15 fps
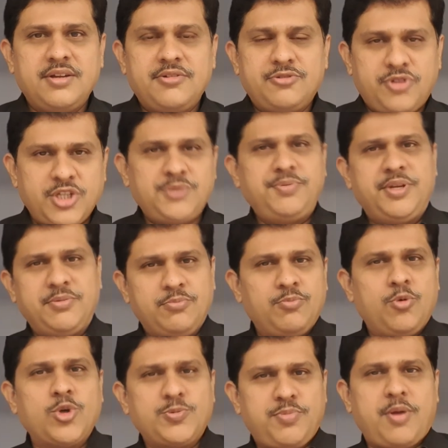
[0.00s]
Trust me,
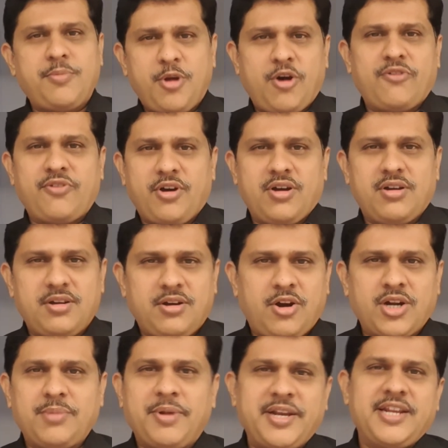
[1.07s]
most probably
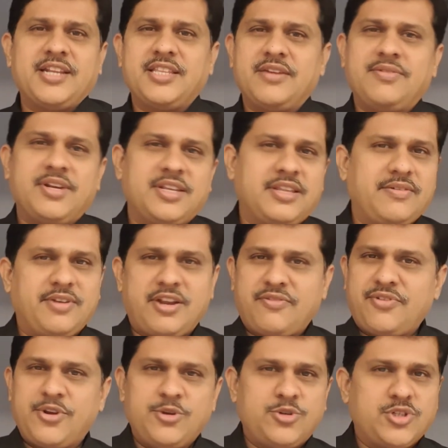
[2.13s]
automatically they will
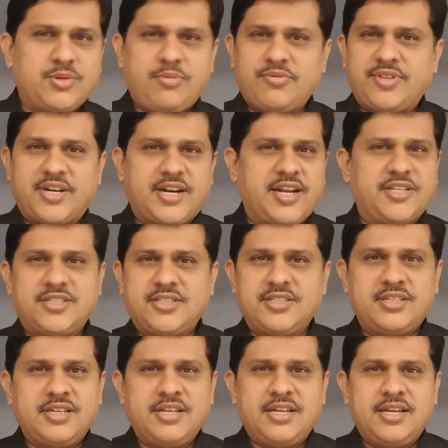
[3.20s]
refer you to some of their clients.
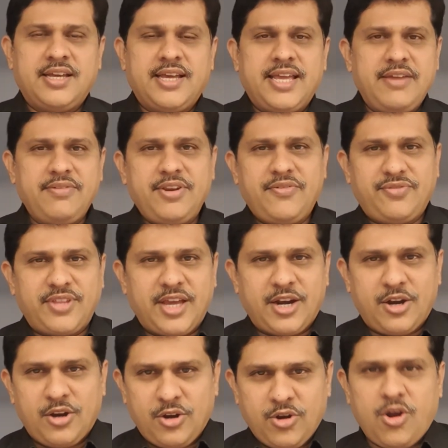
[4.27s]
Even if they're
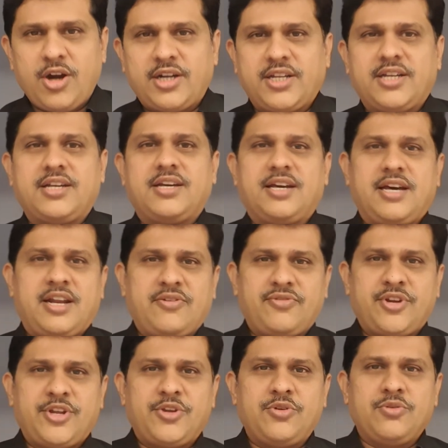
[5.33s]
not
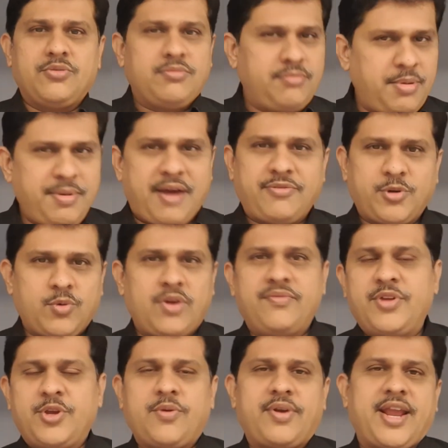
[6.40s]
referring you, maybe after 1
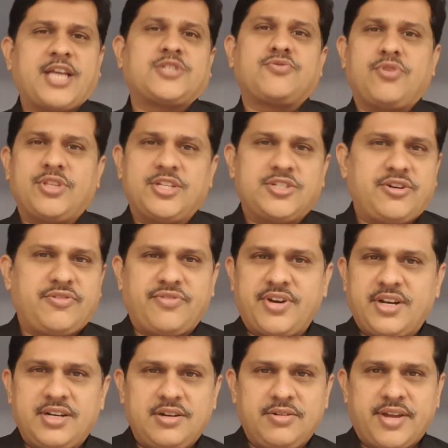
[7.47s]
week you can ask for this
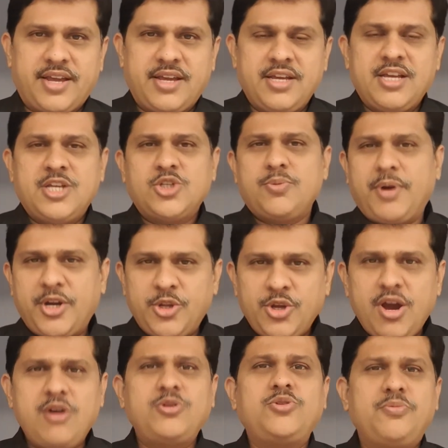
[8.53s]
referral. Okay. So, but
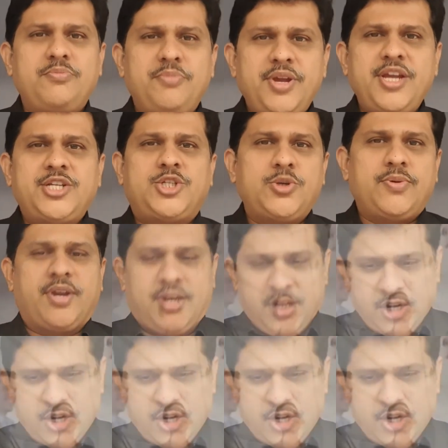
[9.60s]
you have to meet your